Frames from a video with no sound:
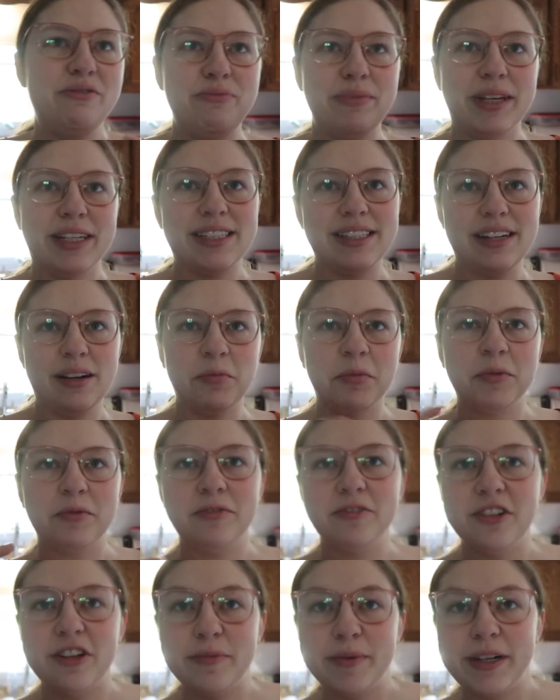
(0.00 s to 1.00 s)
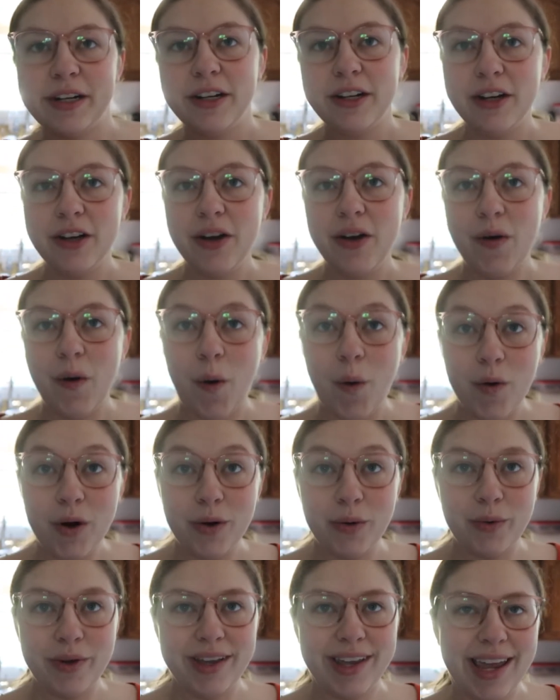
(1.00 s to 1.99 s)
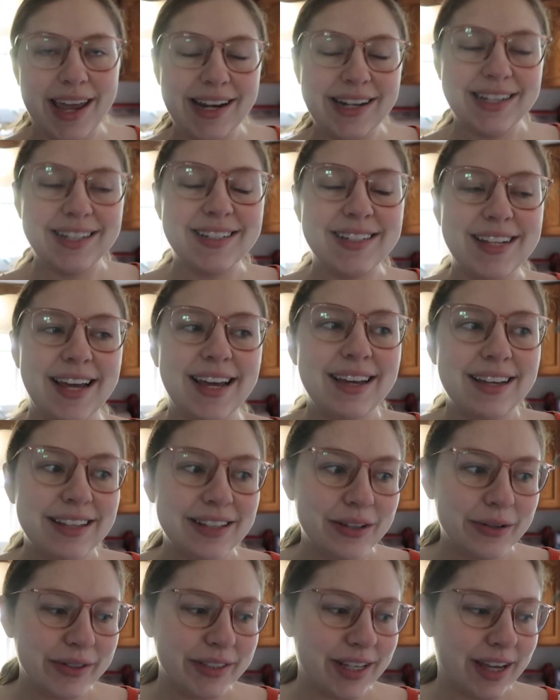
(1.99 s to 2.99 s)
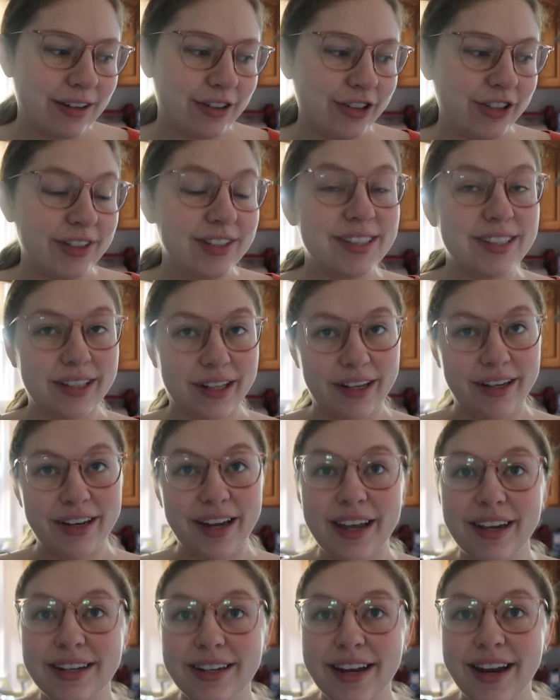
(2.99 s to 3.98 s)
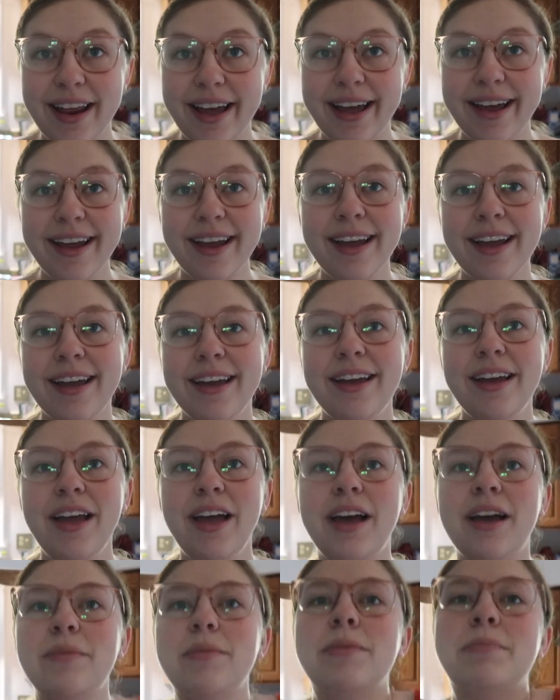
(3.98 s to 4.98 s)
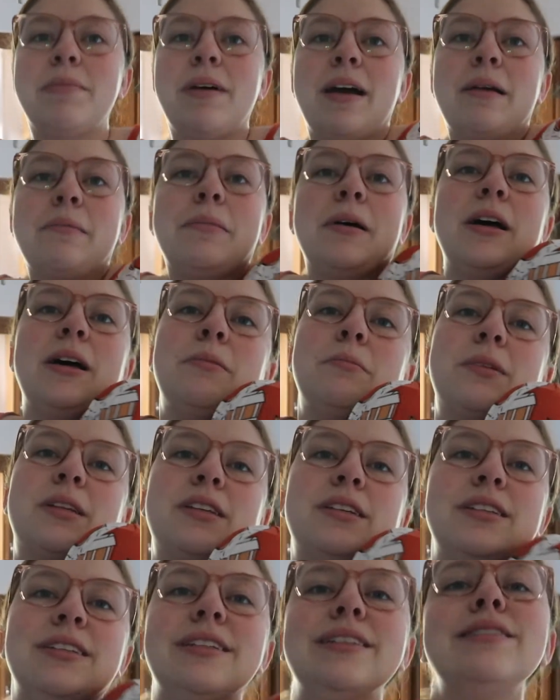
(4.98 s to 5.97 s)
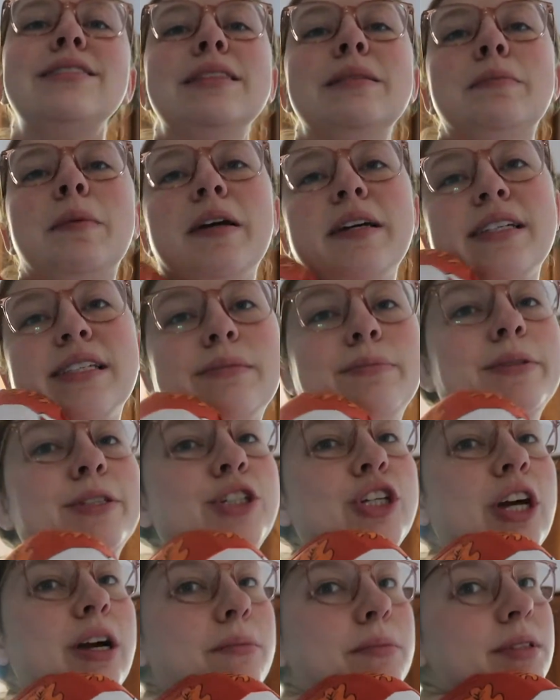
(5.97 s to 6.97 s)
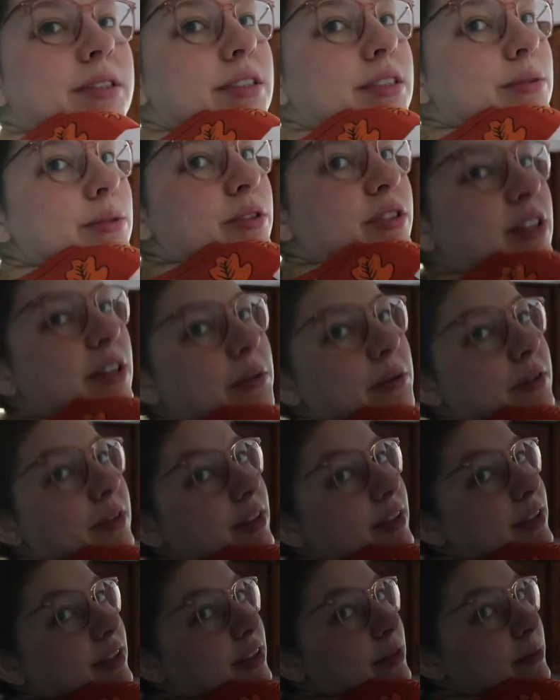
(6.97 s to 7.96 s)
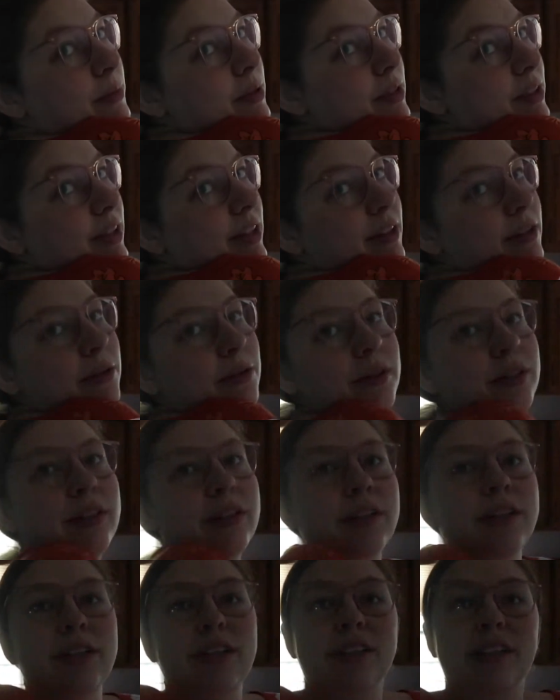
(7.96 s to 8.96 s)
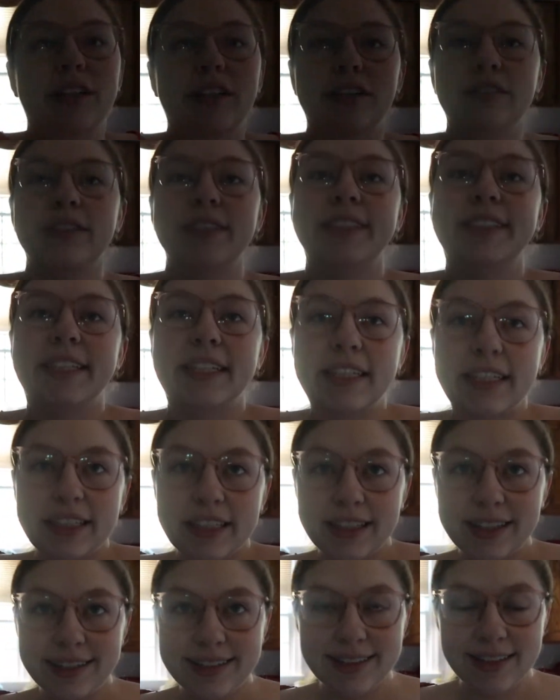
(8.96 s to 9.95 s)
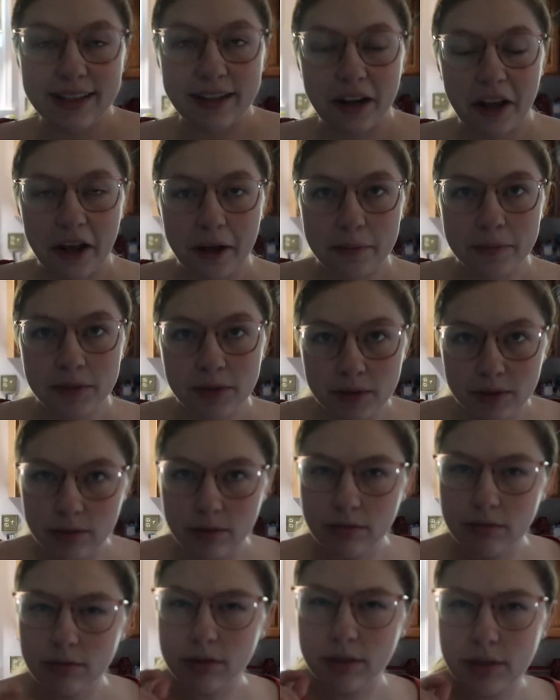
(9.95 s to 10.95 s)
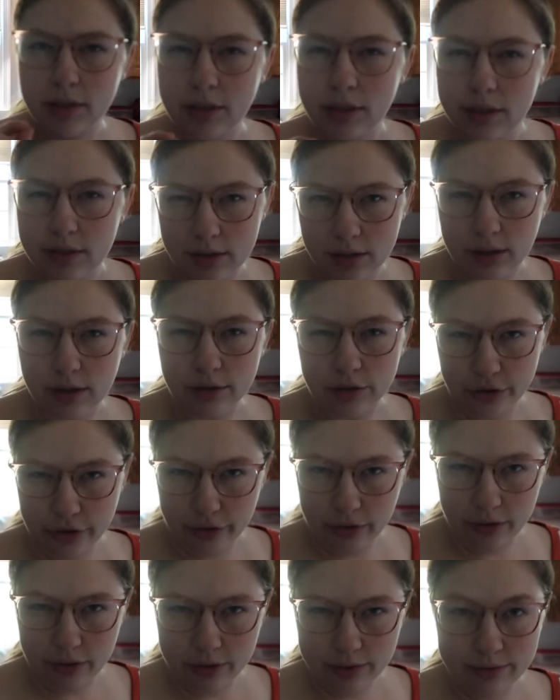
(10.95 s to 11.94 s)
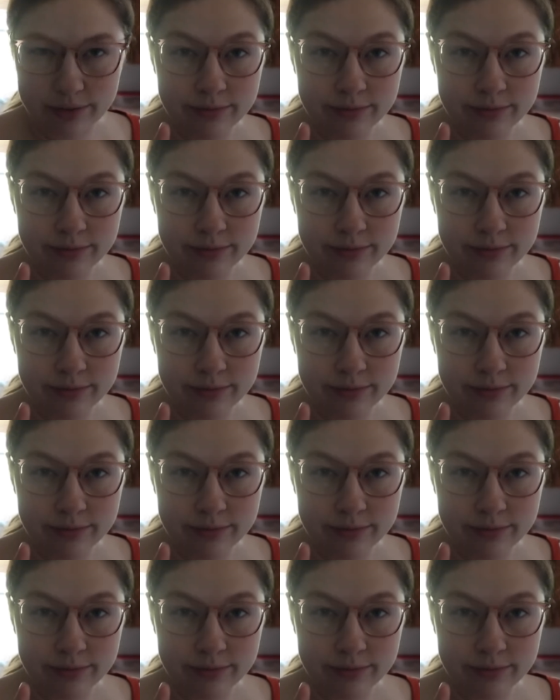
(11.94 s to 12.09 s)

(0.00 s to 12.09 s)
I'd mix it up and film it on a weekend day, so it's actually Sunday today. I'm in my pumpkin spice pajamas, which I will link to below. They're ridiculous and absolutely essential.